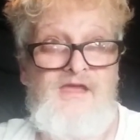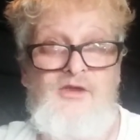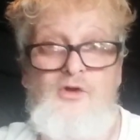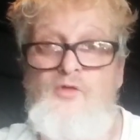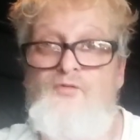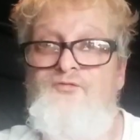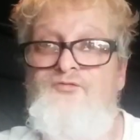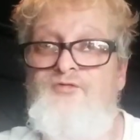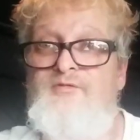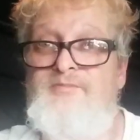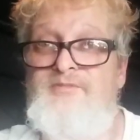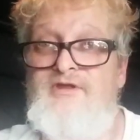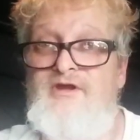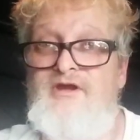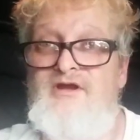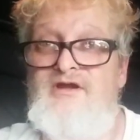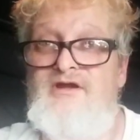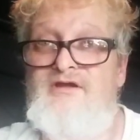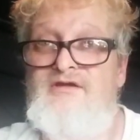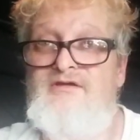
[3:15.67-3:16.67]
go from
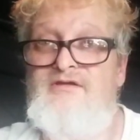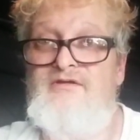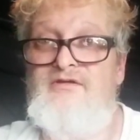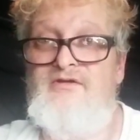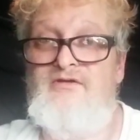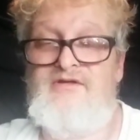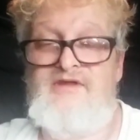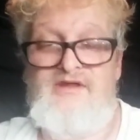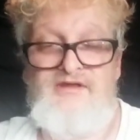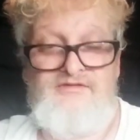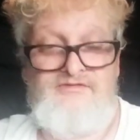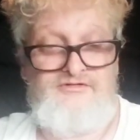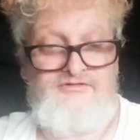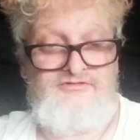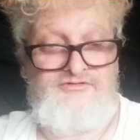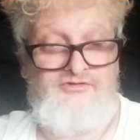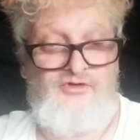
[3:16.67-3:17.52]
there, okay? There's